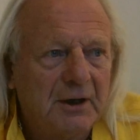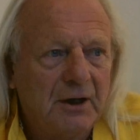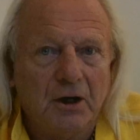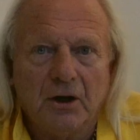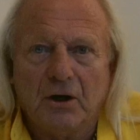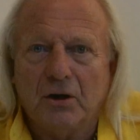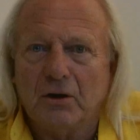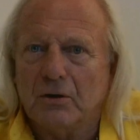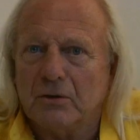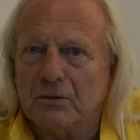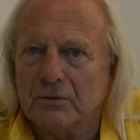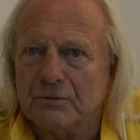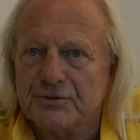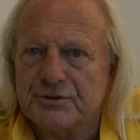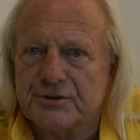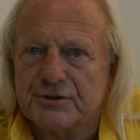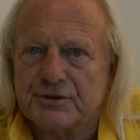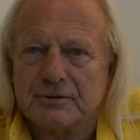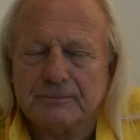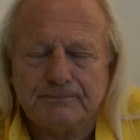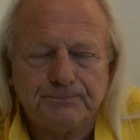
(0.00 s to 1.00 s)

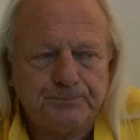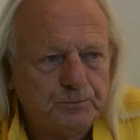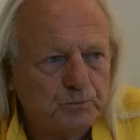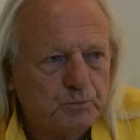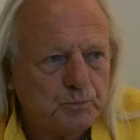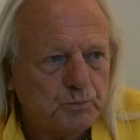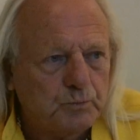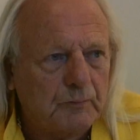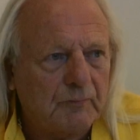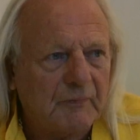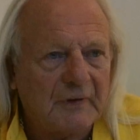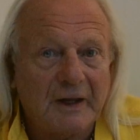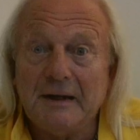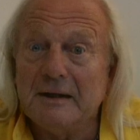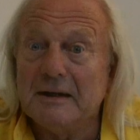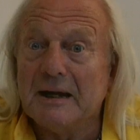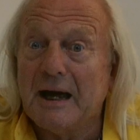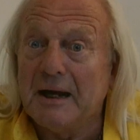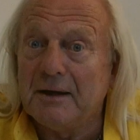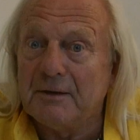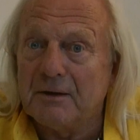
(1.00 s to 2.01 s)
earls
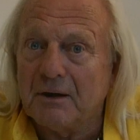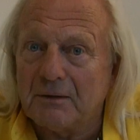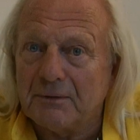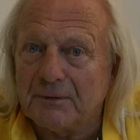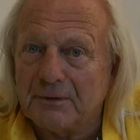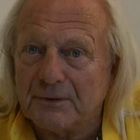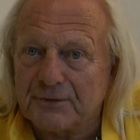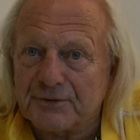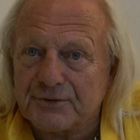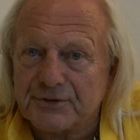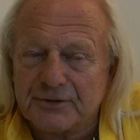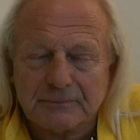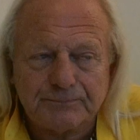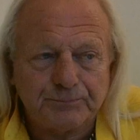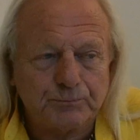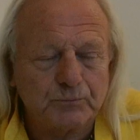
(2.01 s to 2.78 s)
and landowners,